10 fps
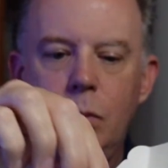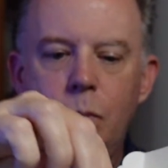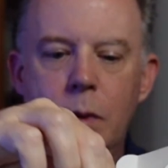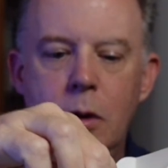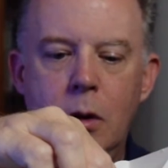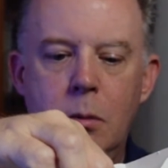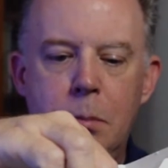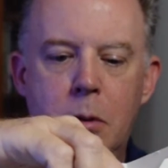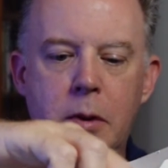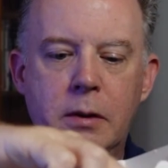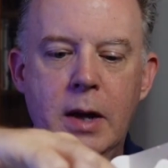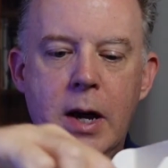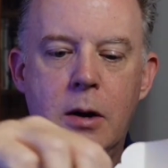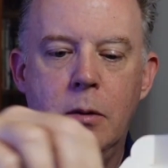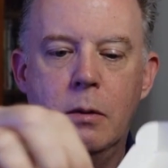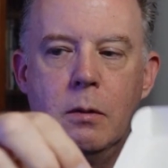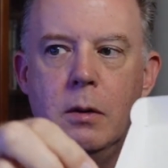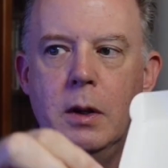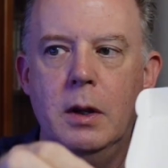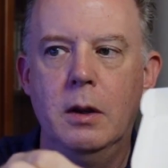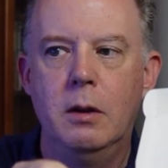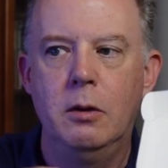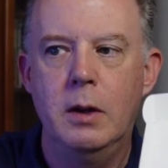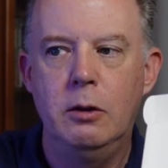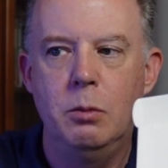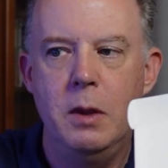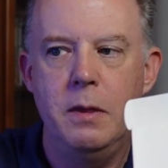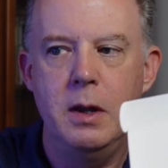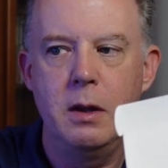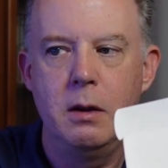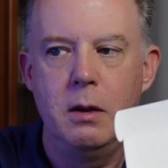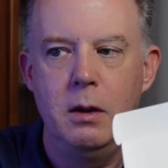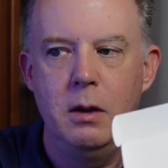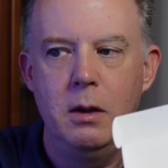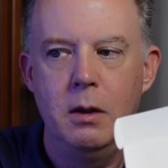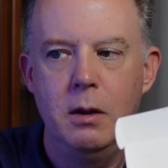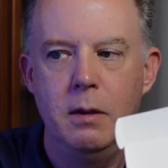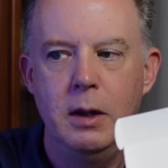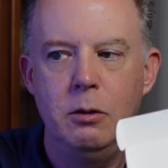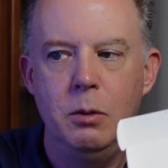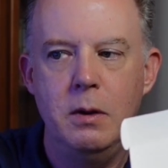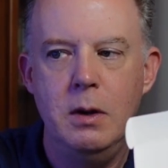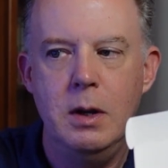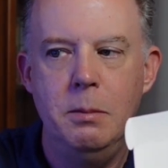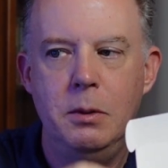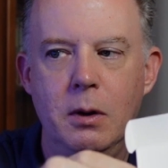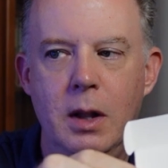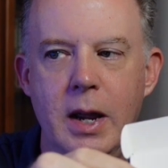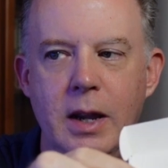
You can pull this out. So that's what the nibs are like.